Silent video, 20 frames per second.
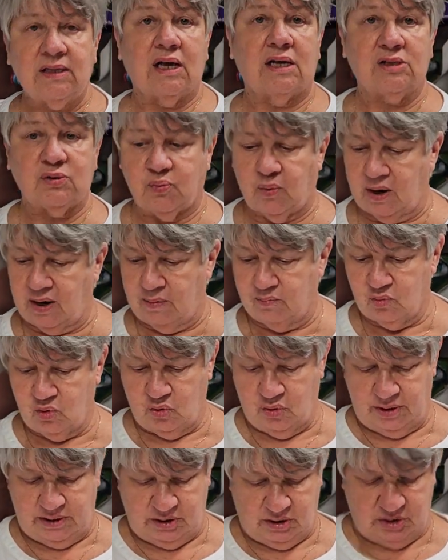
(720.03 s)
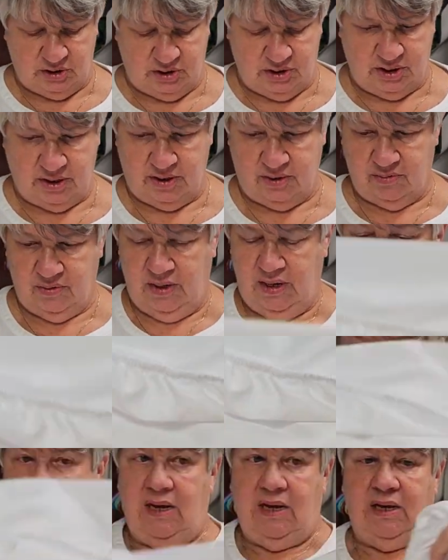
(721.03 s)
that's what I'm going to do.
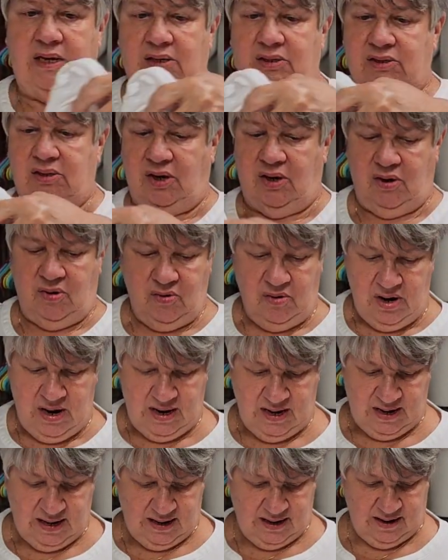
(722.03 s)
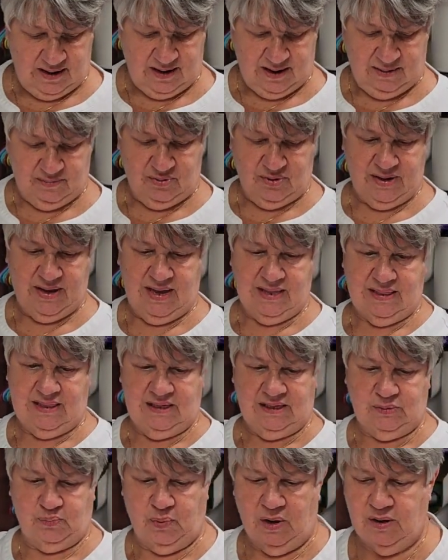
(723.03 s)
So I will get
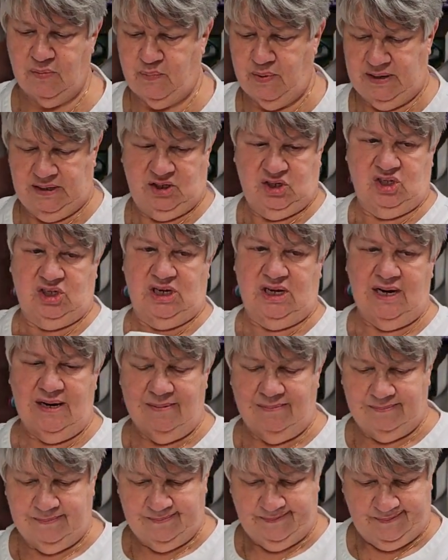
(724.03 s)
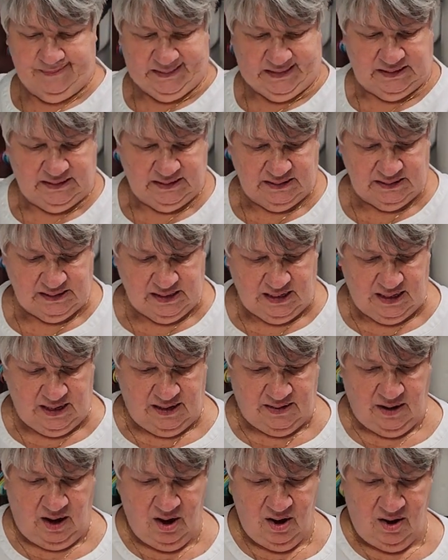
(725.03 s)
this bunk bed sheet.
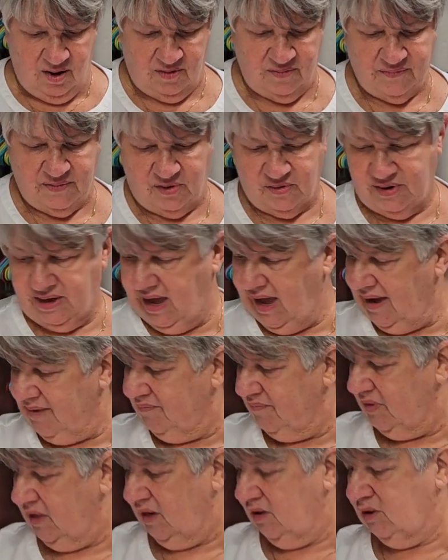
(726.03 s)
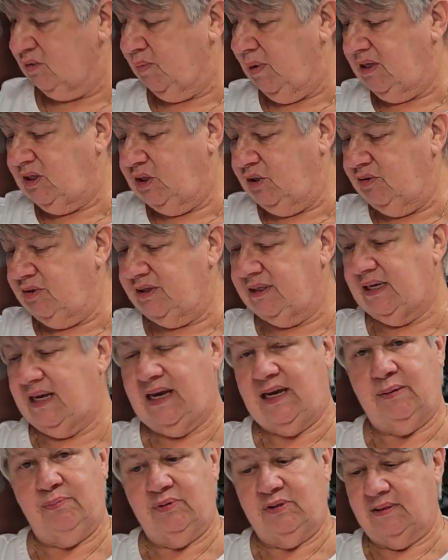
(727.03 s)
Oh, okay. There's my two
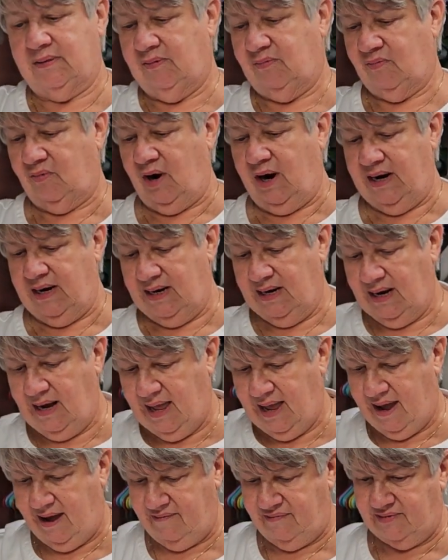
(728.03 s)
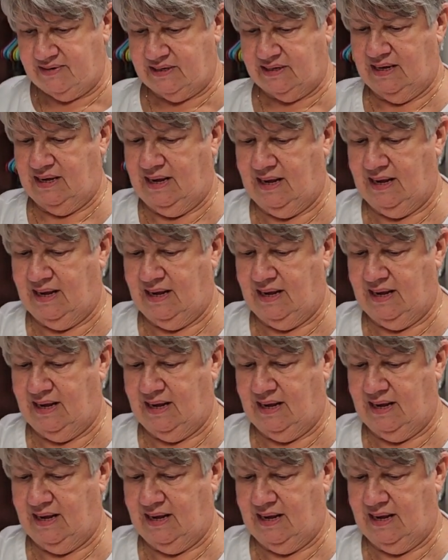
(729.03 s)
seams, right and left.